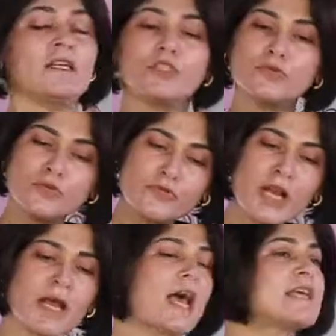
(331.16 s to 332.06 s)
Do
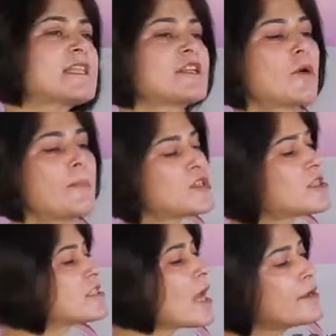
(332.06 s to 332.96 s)
realize that your
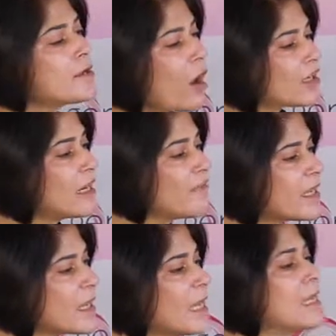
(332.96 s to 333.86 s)
patients are not
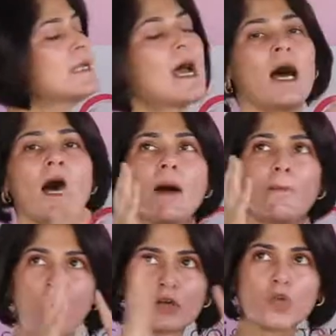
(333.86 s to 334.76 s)
living in
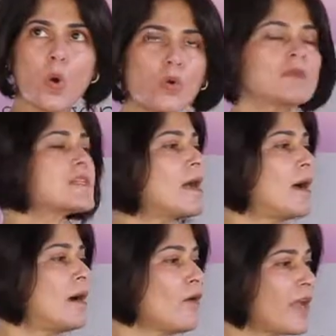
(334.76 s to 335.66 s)
box holes,
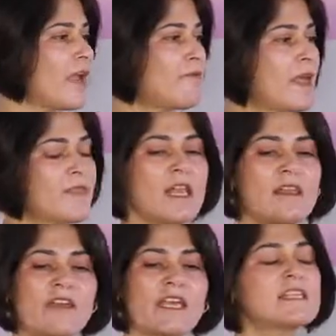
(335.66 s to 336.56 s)
okay, where they are
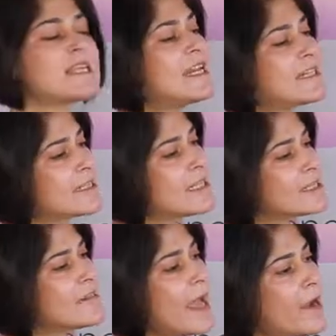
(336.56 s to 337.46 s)
living as
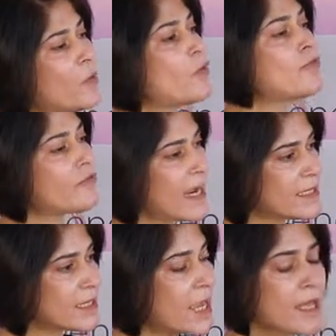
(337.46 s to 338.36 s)
entities in their own
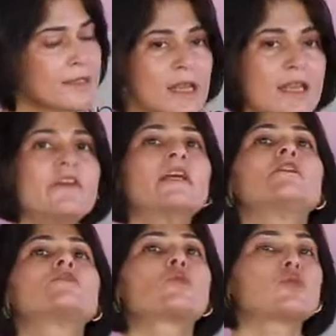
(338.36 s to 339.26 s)
right. They are living
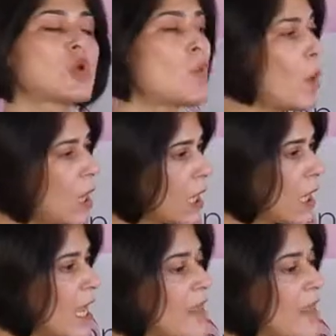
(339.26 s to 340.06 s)
in a social world.